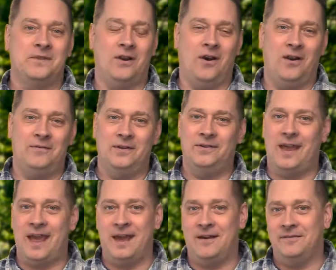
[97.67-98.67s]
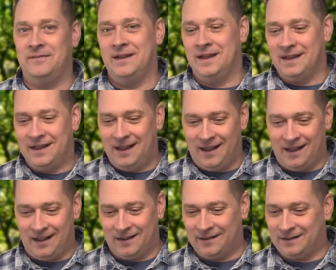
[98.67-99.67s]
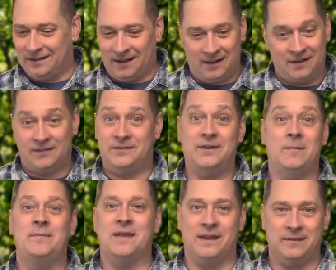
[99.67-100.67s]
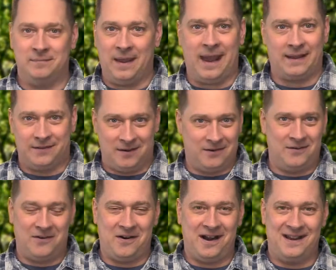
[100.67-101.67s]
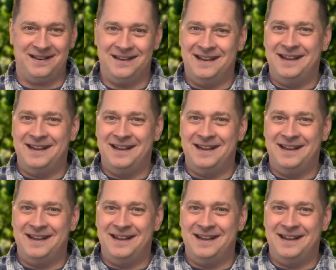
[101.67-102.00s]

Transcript: All of us have uh, uh, something back there. All right.